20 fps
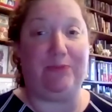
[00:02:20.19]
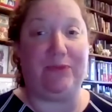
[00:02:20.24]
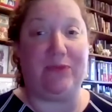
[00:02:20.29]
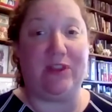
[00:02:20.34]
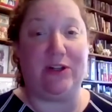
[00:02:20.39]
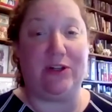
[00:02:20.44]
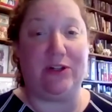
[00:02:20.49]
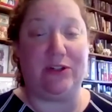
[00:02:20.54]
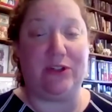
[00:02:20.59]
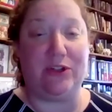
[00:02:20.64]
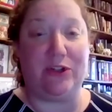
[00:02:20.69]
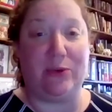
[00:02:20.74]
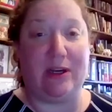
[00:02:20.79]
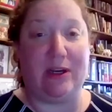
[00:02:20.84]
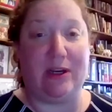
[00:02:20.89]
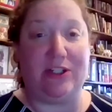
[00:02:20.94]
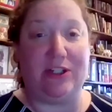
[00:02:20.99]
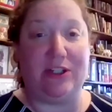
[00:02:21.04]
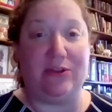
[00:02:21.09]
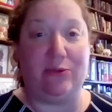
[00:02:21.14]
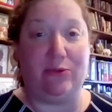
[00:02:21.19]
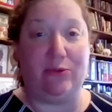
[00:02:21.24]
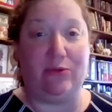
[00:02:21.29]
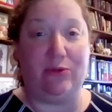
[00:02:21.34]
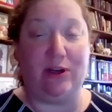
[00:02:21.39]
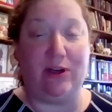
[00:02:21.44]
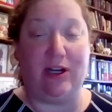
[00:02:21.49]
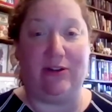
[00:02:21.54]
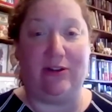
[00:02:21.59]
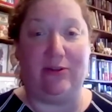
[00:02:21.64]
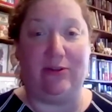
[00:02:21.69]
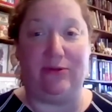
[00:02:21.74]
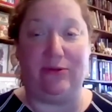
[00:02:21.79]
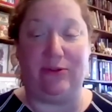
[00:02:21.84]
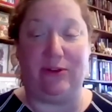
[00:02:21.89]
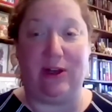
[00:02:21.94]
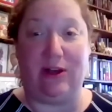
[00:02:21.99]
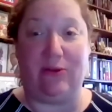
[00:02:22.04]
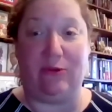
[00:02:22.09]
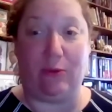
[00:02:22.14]
There's the question
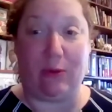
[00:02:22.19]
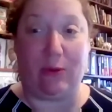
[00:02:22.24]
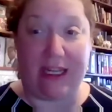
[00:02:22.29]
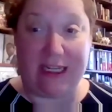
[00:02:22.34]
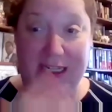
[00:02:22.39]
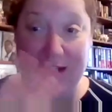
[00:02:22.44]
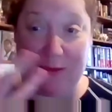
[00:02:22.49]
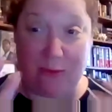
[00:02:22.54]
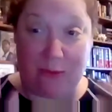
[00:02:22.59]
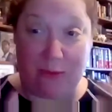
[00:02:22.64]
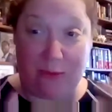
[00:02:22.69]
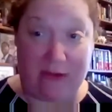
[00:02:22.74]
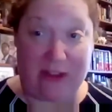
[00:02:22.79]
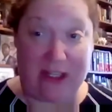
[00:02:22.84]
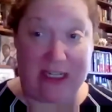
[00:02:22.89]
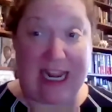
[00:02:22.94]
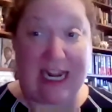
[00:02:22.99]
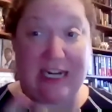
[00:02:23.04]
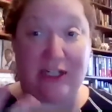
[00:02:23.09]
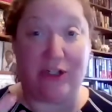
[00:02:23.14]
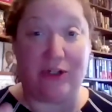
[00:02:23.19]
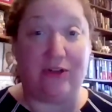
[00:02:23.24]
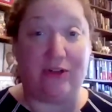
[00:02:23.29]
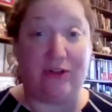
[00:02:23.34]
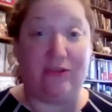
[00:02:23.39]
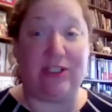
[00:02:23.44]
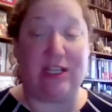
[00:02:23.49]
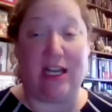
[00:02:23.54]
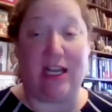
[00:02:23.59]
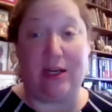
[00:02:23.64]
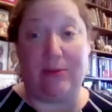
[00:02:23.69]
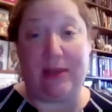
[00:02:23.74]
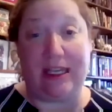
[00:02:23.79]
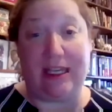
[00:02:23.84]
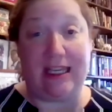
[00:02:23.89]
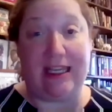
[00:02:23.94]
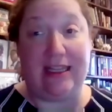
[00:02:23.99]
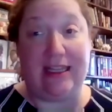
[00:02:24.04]
of the nature of autonomy.